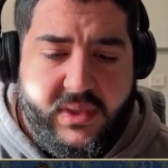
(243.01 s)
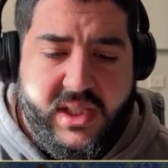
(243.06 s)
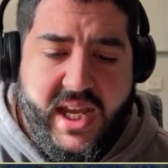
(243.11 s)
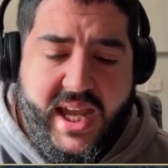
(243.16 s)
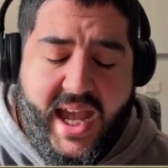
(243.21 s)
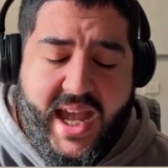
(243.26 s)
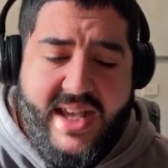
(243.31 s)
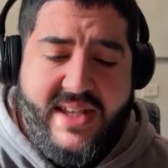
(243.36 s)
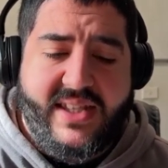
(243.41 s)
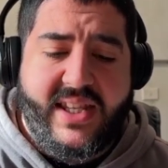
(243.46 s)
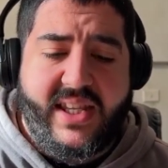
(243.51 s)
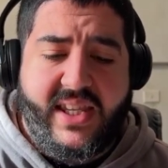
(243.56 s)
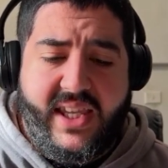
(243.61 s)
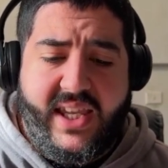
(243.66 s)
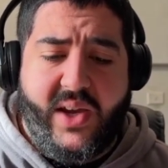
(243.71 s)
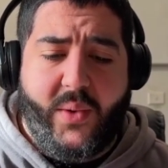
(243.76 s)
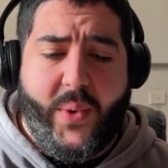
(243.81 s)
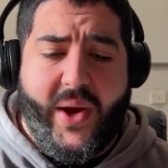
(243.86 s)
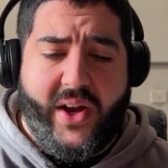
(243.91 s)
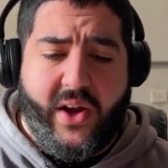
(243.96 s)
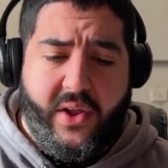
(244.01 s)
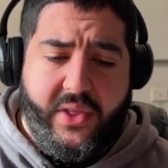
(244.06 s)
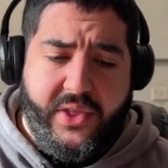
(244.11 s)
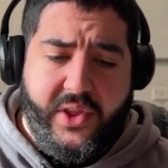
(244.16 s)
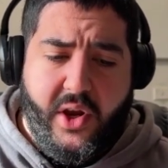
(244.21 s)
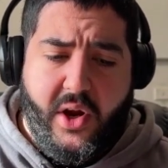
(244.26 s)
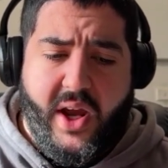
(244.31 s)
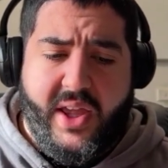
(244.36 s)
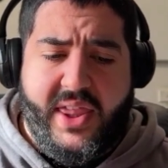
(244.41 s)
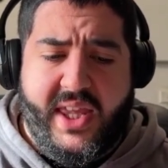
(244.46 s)
As the year went on,
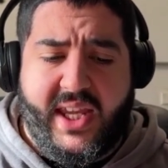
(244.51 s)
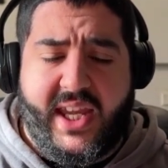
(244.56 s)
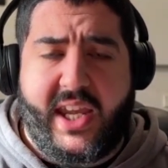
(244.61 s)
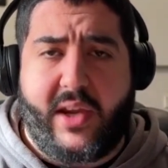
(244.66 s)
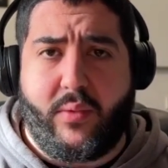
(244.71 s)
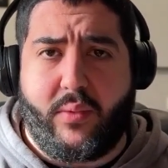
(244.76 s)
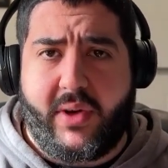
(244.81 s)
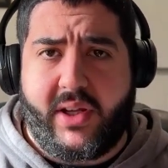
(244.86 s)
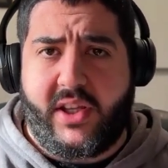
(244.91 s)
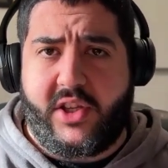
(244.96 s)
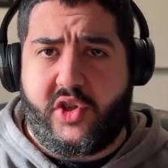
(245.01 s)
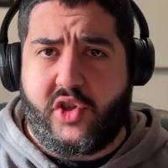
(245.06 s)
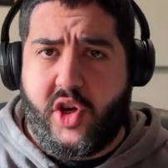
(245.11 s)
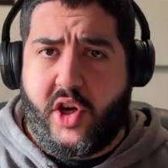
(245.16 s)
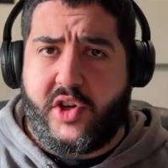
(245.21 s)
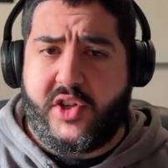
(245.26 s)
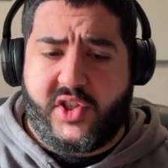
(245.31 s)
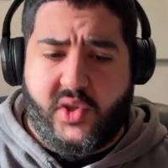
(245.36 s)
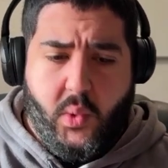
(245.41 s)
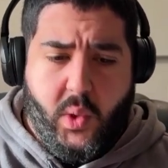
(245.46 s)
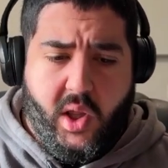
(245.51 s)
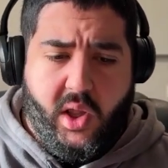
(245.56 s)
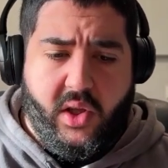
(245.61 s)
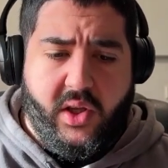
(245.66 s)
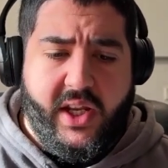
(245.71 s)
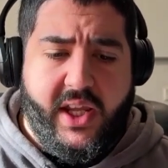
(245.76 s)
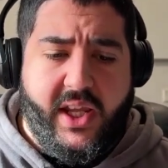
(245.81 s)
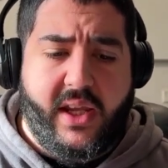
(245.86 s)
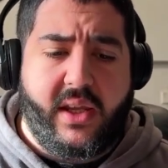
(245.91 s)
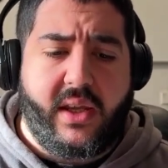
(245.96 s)
though, I think he really showed his
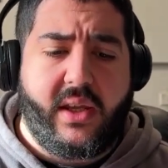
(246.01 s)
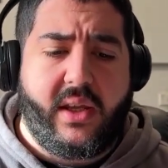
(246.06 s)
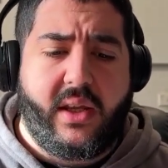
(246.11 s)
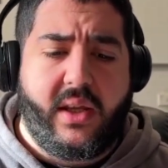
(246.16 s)
quality,